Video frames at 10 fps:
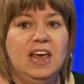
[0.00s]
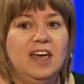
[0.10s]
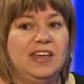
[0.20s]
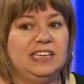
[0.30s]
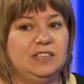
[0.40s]

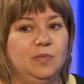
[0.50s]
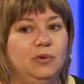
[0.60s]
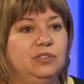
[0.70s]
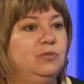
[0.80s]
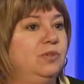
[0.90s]
They're
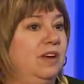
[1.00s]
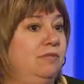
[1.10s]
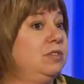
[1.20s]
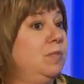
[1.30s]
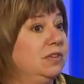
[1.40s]
disappointed with their
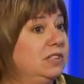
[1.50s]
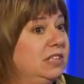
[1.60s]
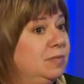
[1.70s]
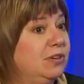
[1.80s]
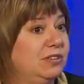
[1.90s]
responses
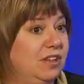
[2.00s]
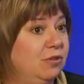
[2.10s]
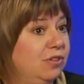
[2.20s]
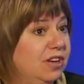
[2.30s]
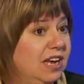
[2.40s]
because they
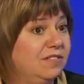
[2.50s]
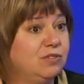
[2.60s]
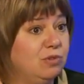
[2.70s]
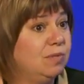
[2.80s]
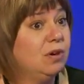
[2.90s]
thought they're going to have
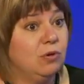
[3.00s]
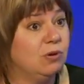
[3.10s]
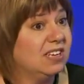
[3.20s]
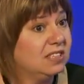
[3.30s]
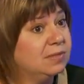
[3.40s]
screaming
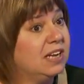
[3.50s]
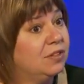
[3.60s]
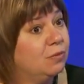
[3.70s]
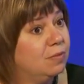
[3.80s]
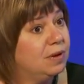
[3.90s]
orgasms like
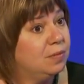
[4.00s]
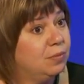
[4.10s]
the women in